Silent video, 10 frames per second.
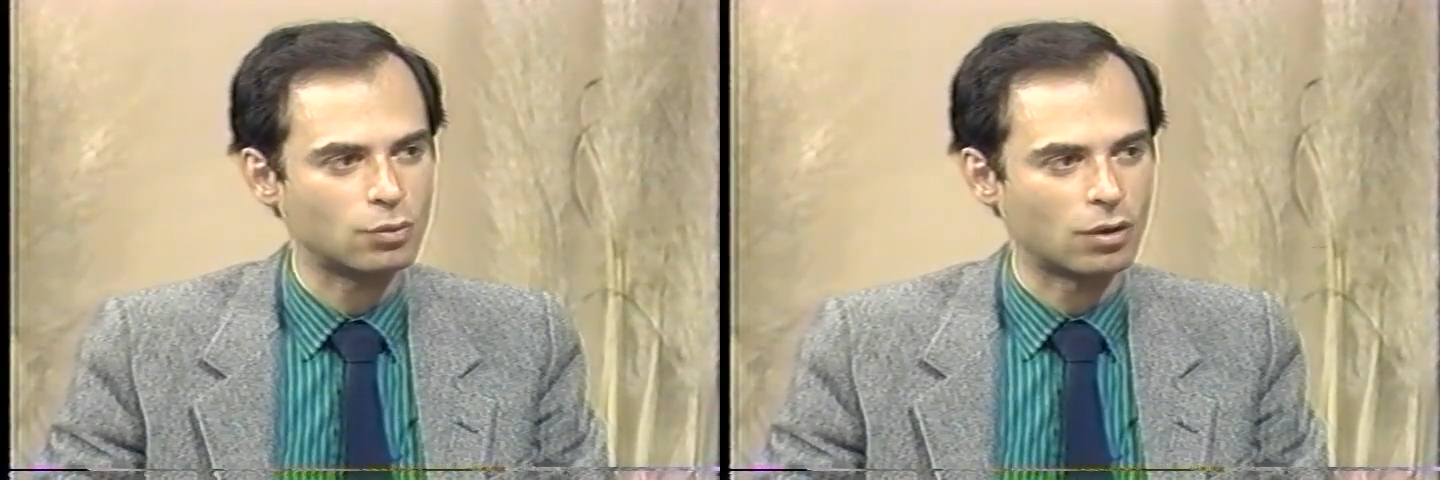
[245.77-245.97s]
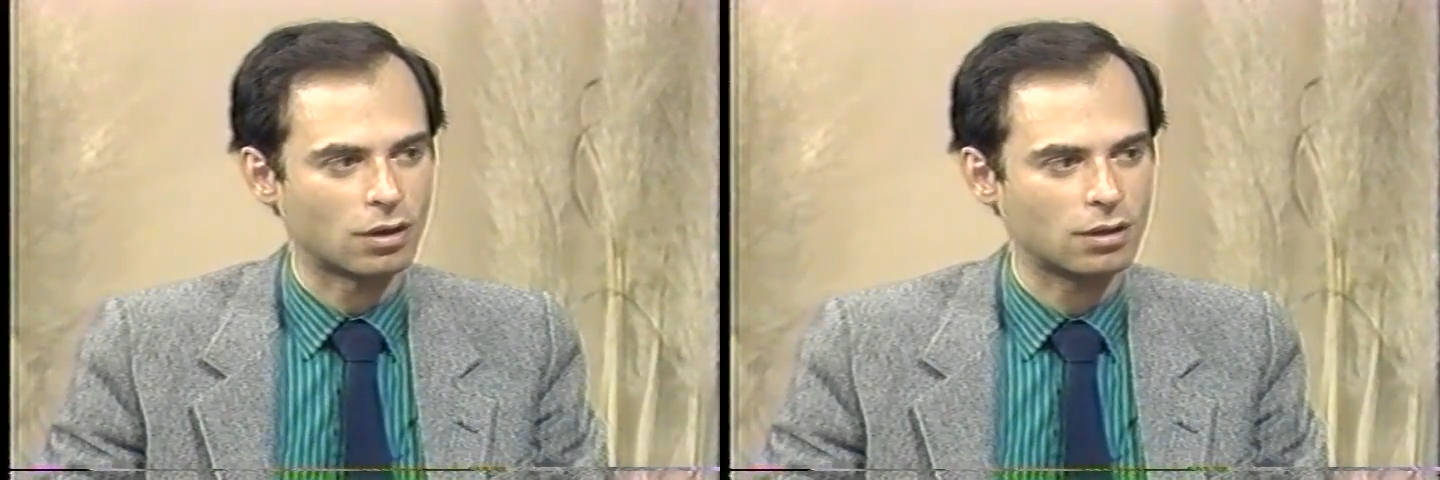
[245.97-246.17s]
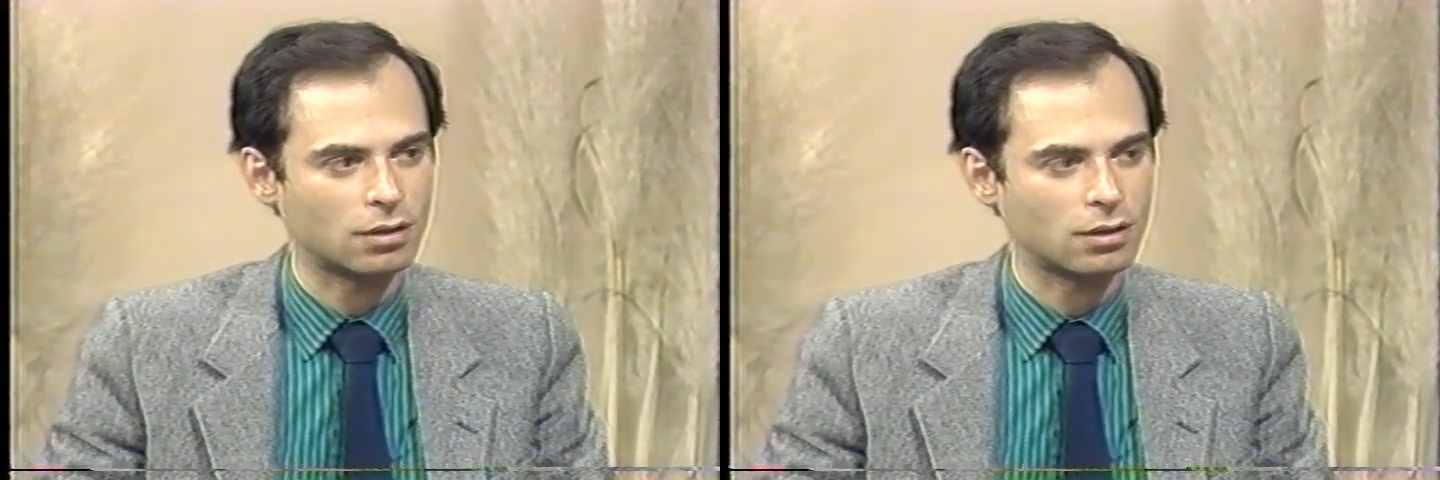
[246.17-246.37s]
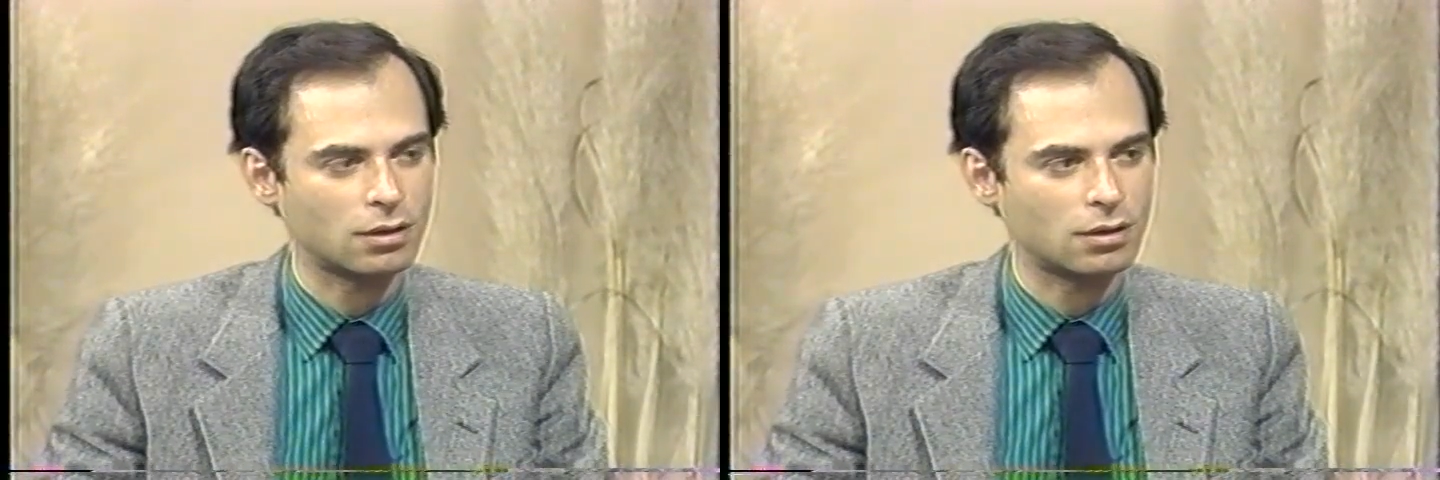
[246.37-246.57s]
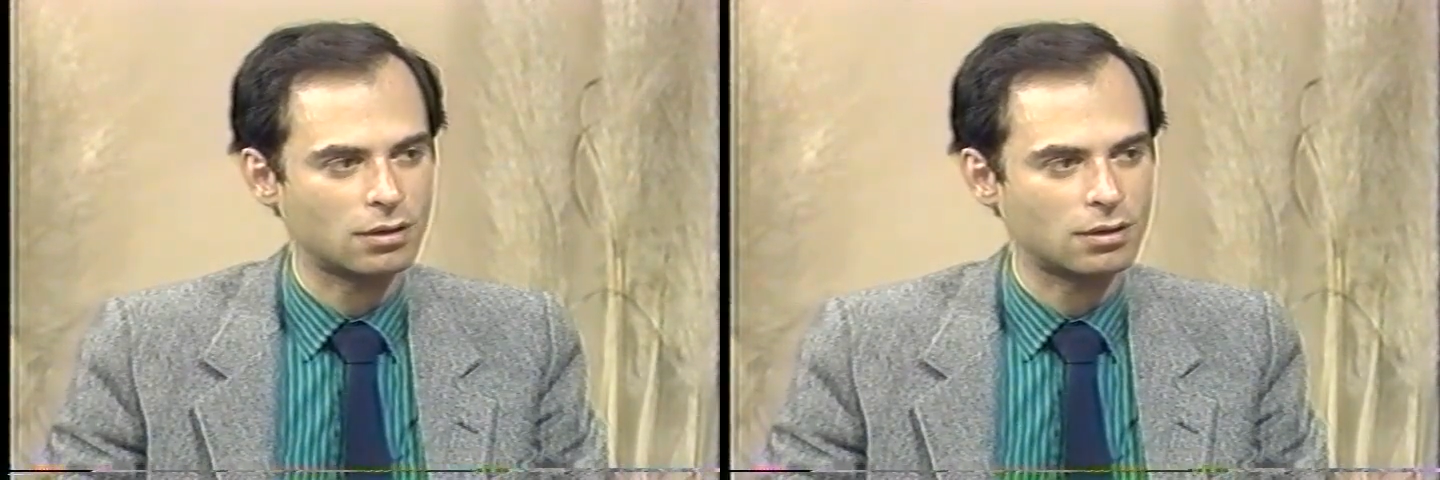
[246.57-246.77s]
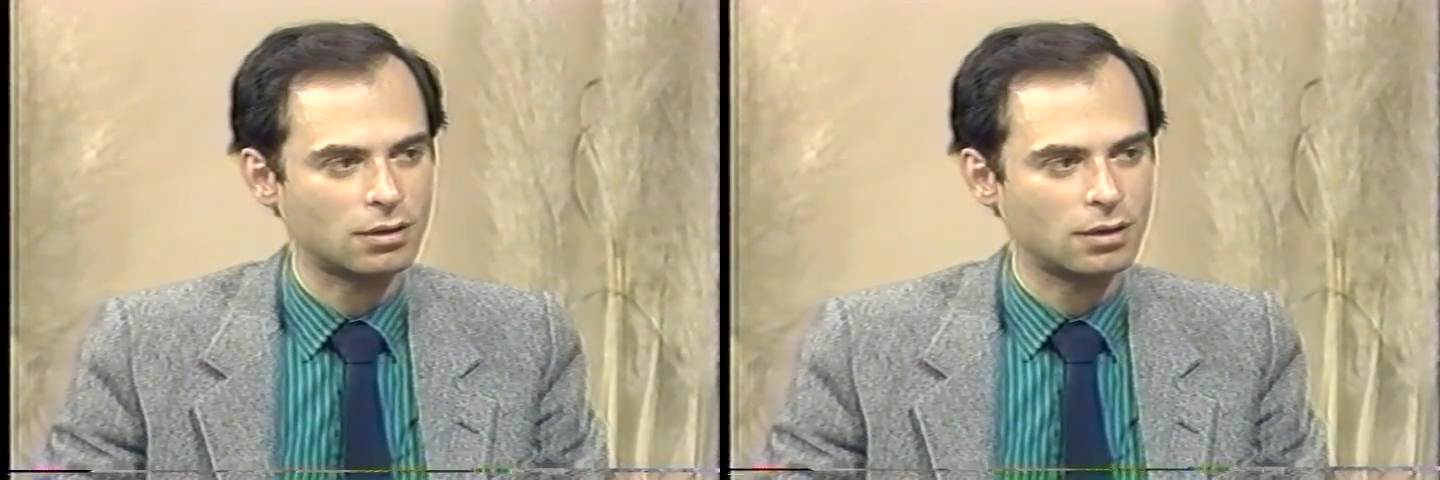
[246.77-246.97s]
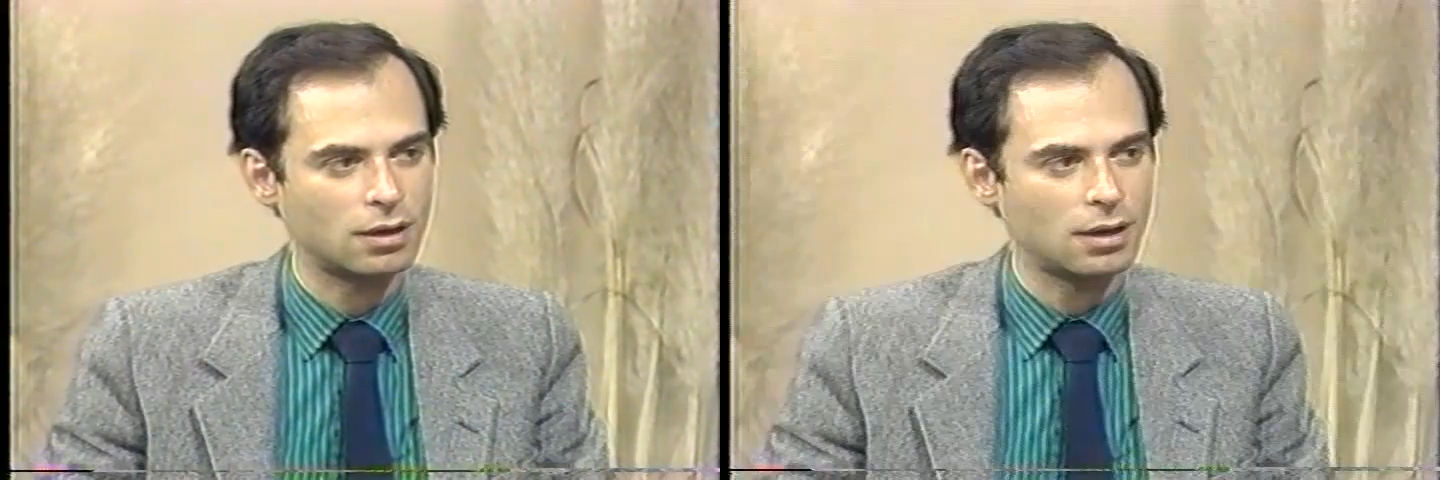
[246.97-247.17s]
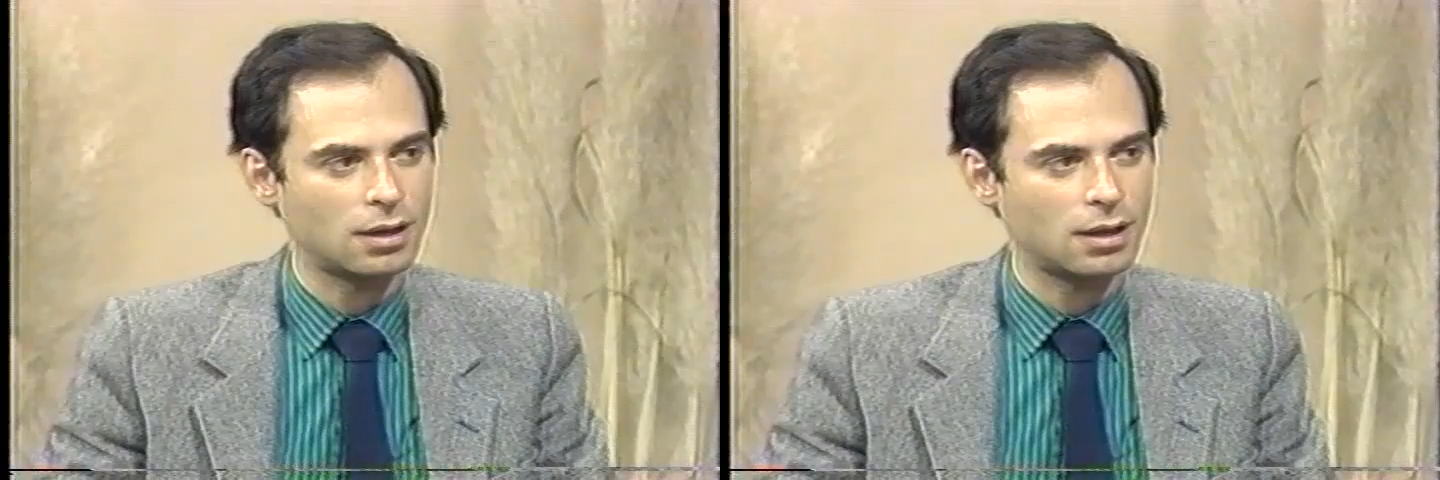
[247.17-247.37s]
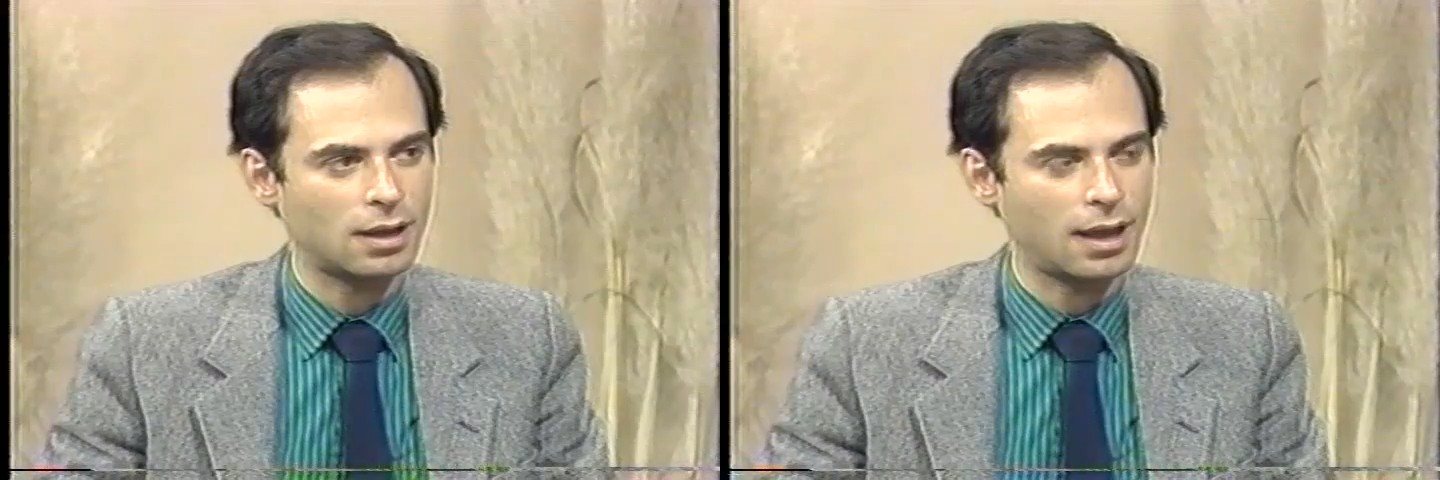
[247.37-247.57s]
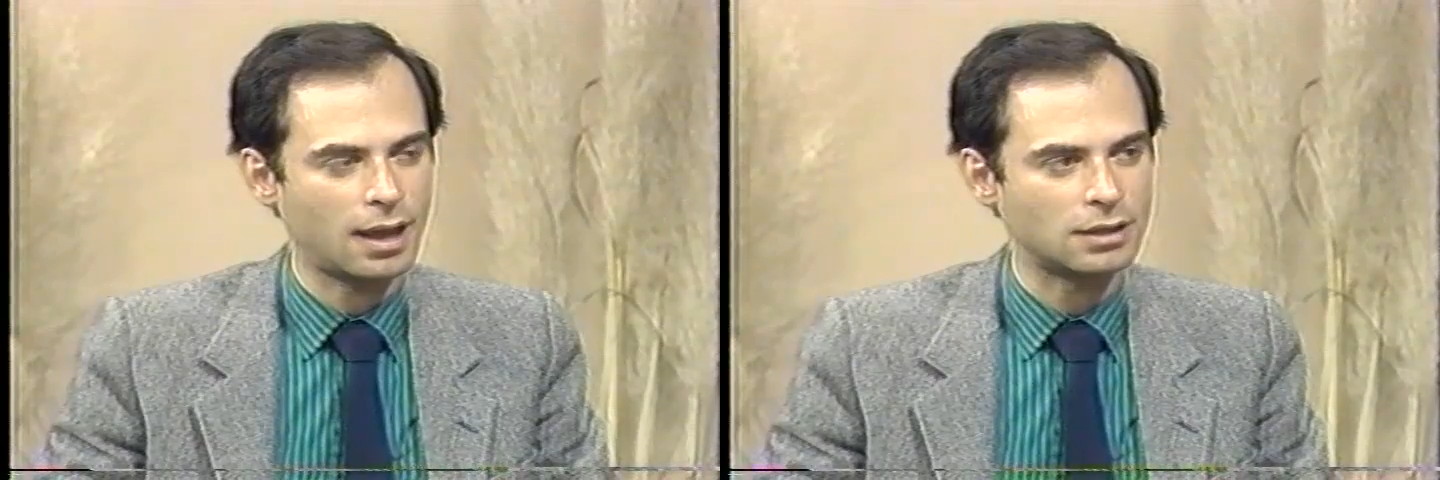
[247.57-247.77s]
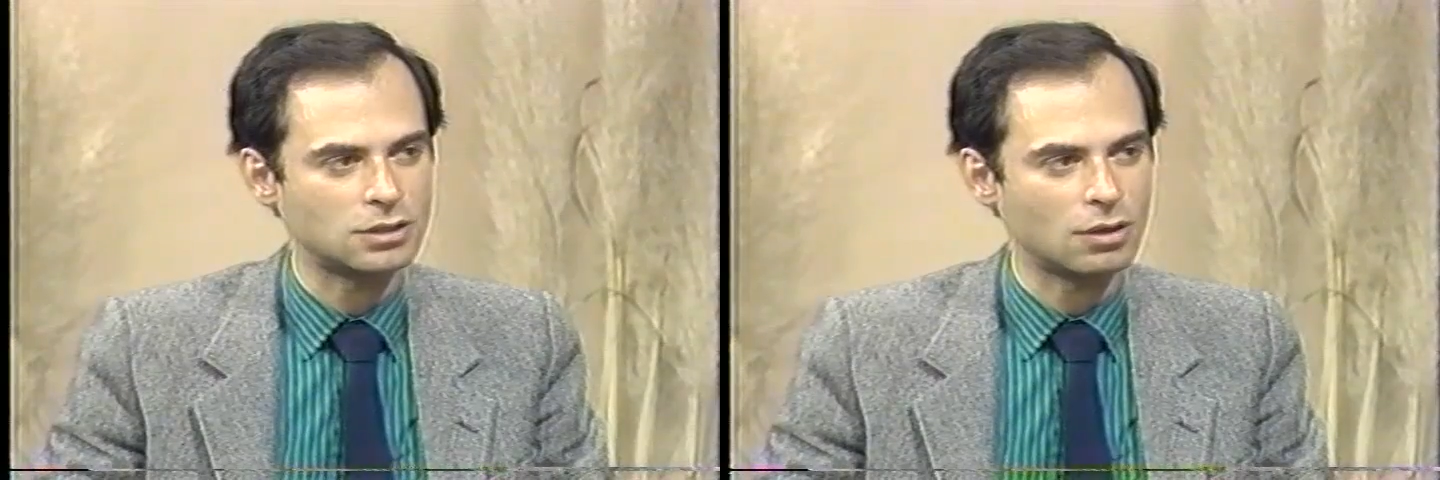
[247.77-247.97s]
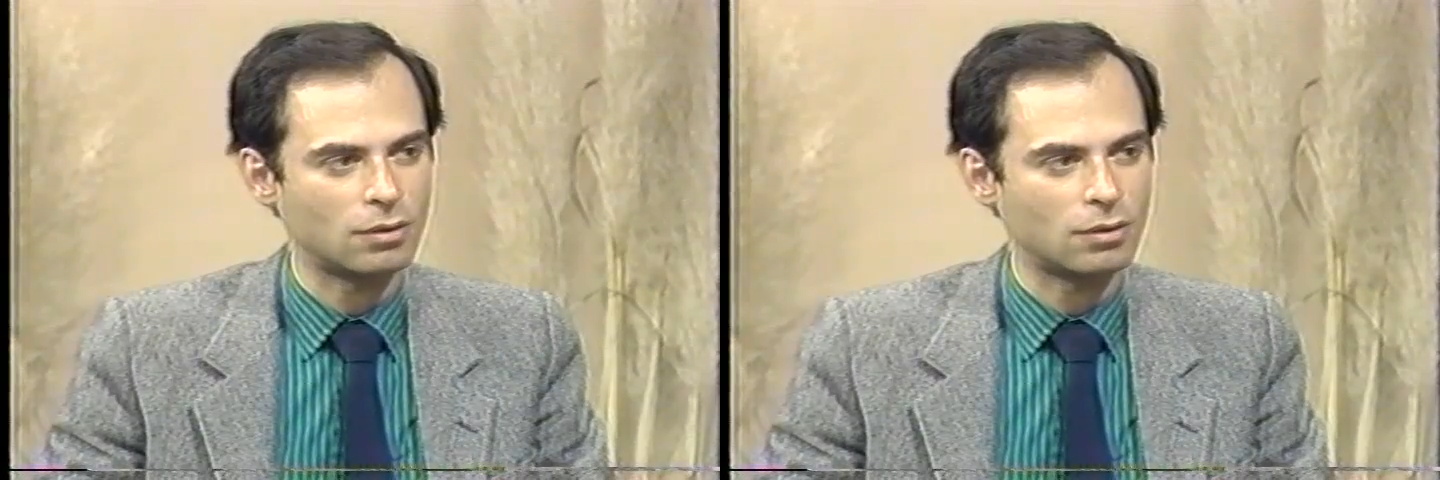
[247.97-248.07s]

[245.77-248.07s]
work. And so,